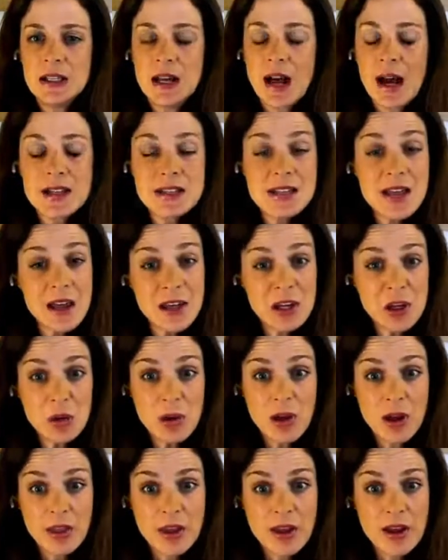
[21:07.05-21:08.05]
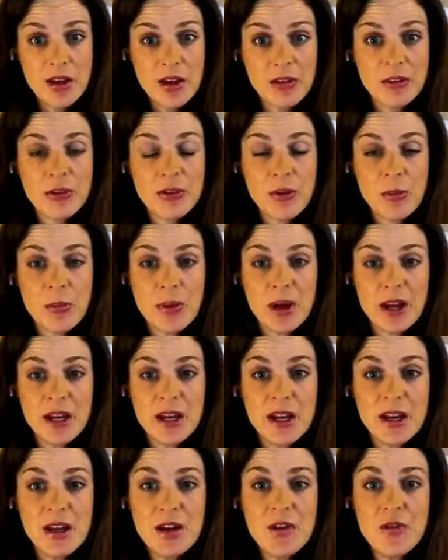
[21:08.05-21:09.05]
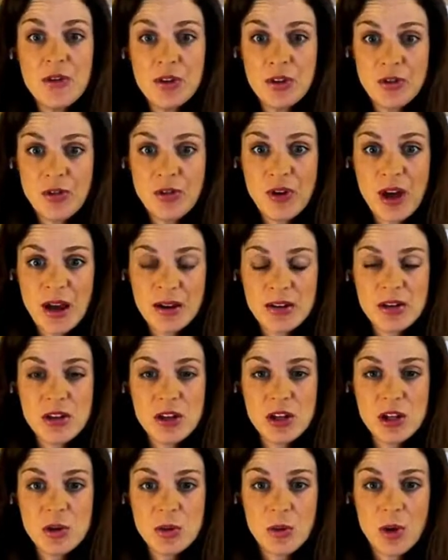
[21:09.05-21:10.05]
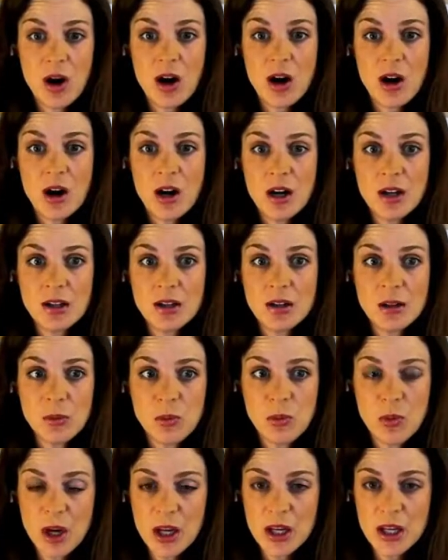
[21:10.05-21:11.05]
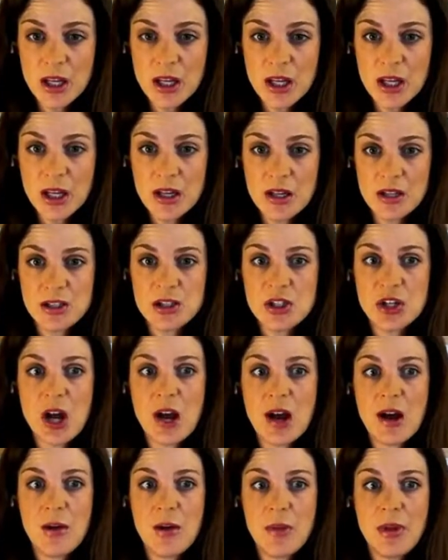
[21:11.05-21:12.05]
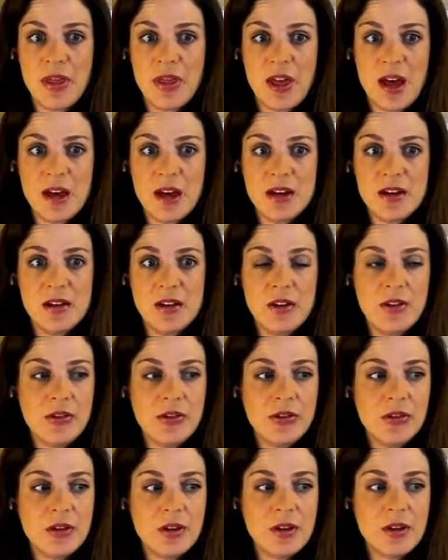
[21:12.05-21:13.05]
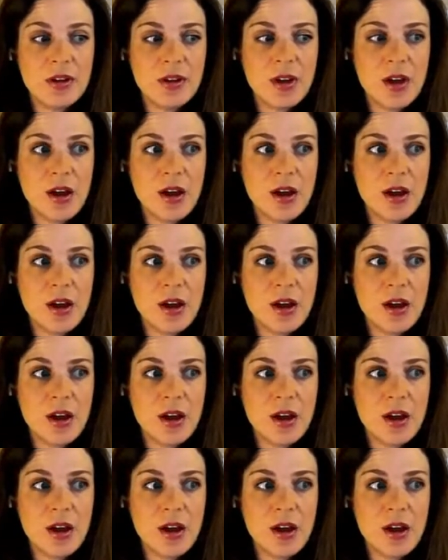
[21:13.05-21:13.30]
I tell you all this, but if in fact that you are working in a job that is